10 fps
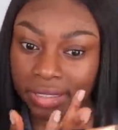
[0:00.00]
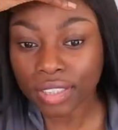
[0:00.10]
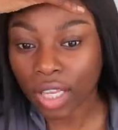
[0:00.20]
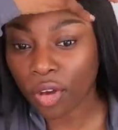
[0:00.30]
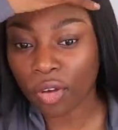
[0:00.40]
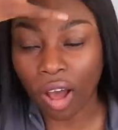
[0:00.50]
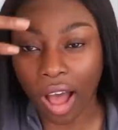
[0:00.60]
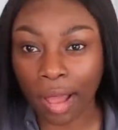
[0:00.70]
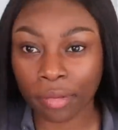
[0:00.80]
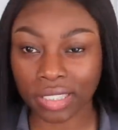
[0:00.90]
So
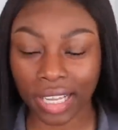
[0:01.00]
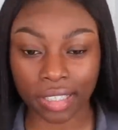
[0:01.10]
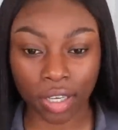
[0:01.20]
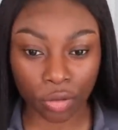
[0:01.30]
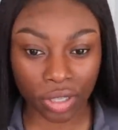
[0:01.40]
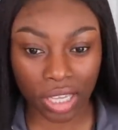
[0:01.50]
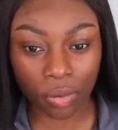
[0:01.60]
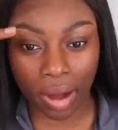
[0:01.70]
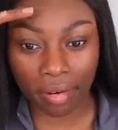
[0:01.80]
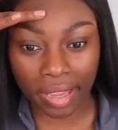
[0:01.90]
I was like low key
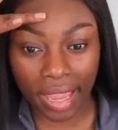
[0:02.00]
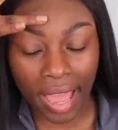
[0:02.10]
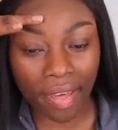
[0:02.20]
wearing it.